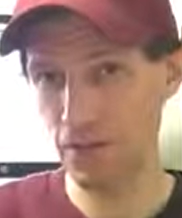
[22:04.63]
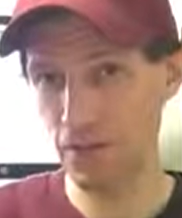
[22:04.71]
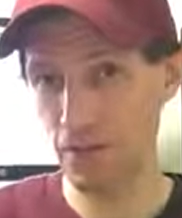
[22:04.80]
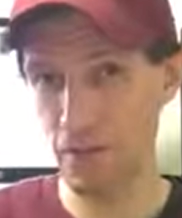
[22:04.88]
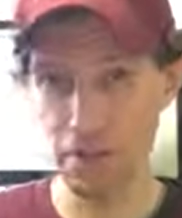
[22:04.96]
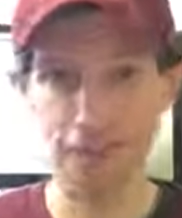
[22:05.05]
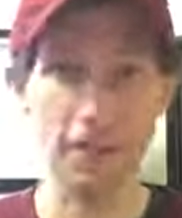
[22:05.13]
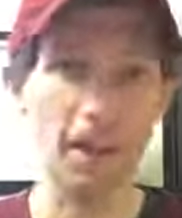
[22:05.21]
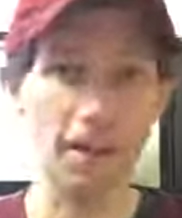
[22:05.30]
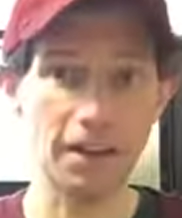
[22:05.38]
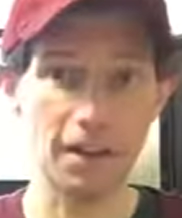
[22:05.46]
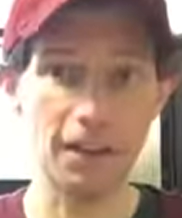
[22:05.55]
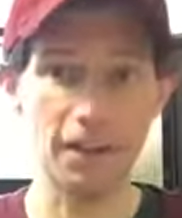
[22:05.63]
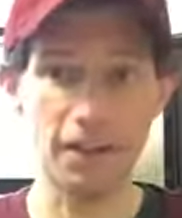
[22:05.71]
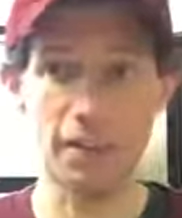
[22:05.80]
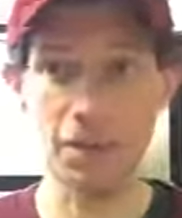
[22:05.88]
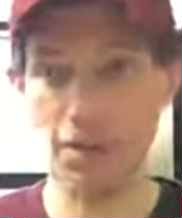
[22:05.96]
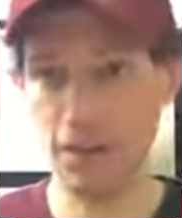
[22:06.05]
It makes a lot of sense
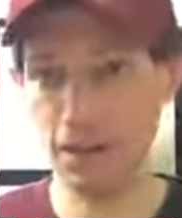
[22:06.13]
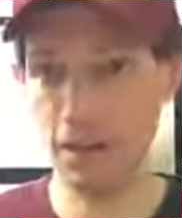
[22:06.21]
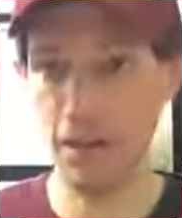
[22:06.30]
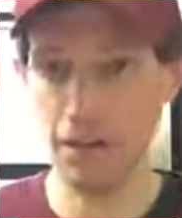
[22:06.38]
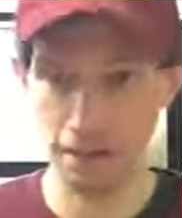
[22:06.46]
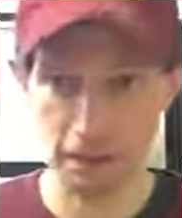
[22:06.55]
to me that they